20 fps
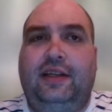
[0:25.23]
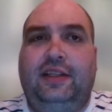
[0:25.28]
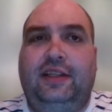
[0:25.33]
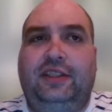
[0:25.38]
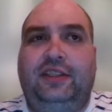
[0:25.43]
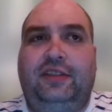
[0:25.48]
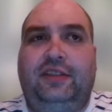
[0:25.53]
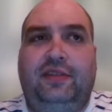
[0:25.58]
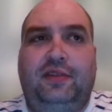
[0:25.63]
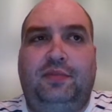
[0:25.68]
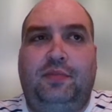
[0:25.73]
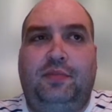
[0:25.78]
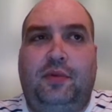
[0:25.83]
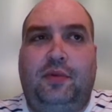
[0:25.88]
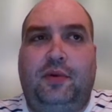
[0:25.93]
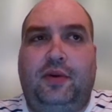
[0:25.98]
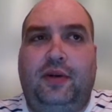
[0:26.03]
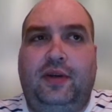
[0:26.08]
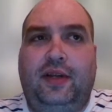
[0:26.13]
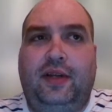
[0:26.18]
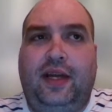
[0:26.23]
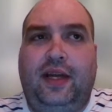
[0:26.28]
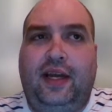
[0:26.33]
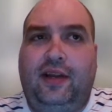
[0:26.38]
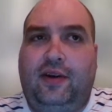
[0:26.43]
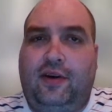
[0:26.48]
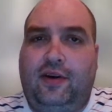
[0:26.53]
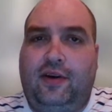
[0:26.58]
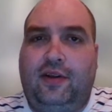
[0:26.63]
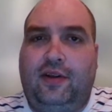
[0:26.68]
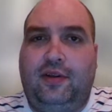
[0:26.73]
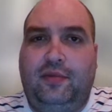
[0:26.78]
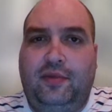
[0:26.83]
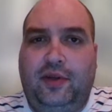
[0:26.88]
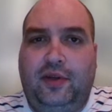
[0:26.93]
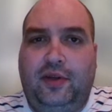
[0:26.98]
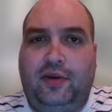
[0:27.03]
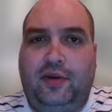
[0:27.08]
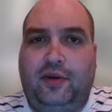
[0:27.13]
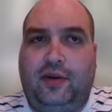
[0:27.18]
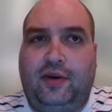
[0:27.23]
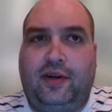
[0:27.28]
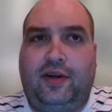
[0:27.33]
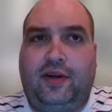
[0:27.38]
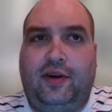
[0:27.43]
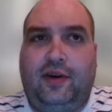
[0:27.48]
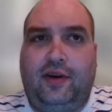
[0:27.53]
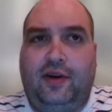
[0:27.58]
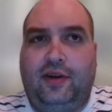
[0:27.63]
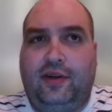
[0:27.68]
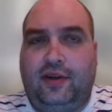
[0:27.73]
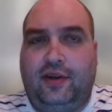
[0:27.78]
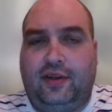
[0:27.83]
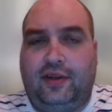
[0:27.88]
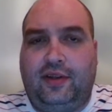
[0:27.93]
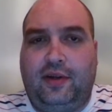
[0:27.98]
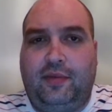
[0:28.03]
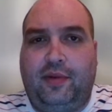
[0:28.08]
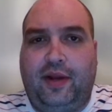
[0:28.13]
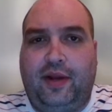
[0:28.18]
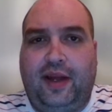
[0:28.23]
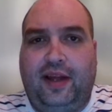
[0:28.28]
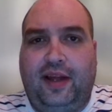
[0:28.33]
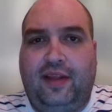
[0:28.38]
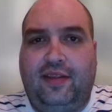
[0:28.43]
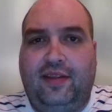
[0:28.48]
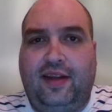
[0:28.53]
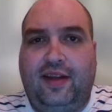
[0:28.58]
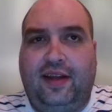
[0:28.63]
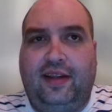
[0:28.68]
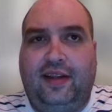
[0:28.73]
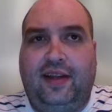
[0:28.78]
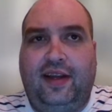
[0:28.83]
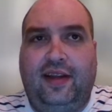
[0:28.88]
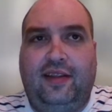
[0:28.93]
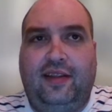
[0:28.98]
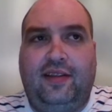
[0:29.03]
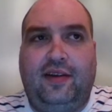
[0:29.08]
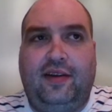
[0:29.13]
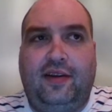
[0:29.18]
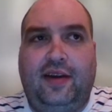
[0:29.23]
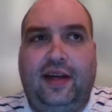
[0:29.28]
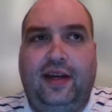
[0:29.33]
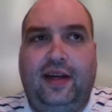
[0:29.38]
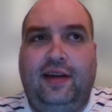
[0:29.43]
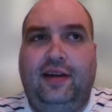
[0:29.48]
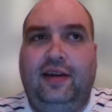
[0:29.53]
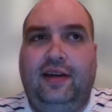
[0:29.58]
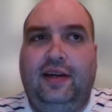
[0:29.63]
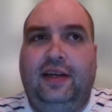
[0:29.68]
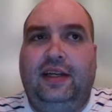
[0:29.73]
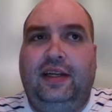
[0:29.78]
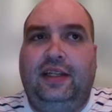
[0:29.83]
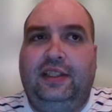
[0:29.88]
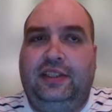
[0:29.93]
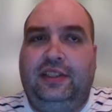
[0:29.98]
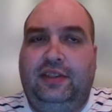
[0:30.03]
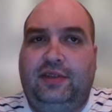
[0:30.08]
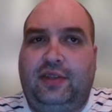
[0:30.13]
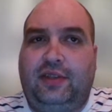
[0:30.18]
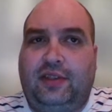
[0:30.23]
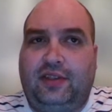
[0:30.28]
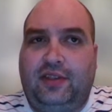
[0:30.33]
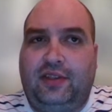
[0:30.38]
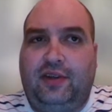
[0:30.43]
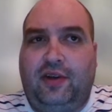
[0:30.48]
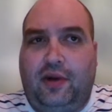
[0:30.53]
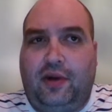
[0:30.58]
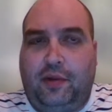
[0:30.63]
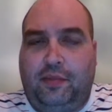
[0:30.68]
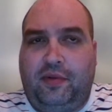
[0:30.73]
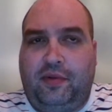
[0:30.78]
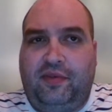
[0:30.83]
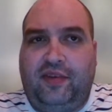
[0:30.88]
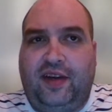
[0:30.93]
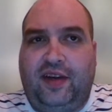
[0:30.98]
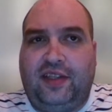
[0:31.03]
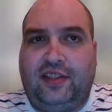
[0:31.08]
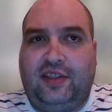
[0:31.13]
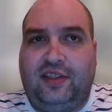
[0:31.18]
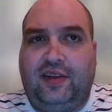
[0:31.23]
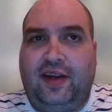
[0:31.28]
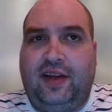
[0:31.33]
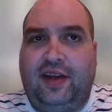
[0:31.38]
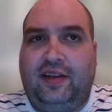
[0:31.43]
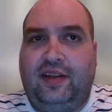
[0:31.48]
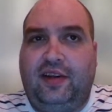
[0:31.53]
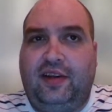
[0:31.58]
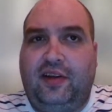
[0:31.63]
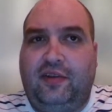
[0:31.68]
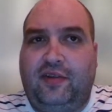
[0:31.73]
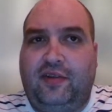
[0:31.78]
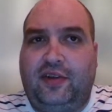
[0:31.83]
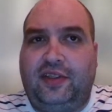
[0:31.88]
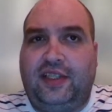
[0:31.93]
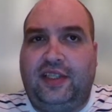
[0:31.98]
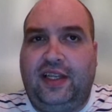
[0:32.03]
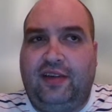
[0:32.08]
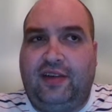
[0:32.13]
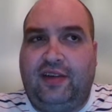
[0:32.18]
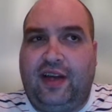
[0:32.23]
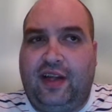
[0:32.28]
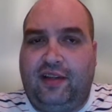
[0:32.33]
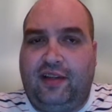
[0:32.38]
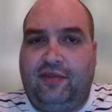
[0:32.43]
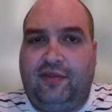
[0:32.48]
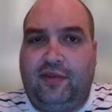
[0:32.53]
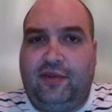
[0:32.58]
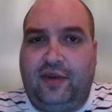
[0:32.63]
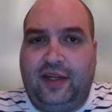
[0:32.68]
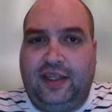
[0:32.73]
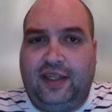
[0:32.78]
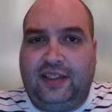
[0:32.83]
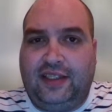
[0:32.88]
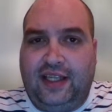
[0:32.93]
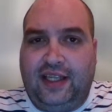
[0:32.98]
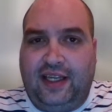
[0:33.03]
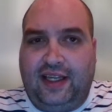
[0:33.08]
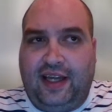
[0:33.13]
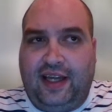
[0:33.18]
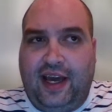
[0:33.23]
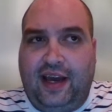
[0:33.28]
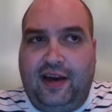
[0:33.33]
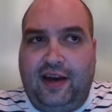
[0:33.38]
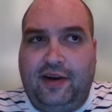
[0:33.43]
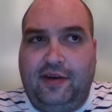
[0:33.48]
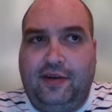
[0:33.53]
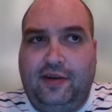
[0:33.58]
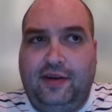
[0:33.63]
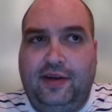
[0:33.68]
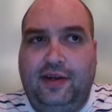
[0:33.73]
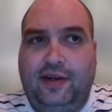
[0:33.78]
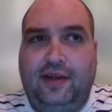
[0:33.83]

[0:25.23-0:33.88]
She was born in Harlem, New York on October 8th, 1930. She was also an art professor at the University of California at San Diego.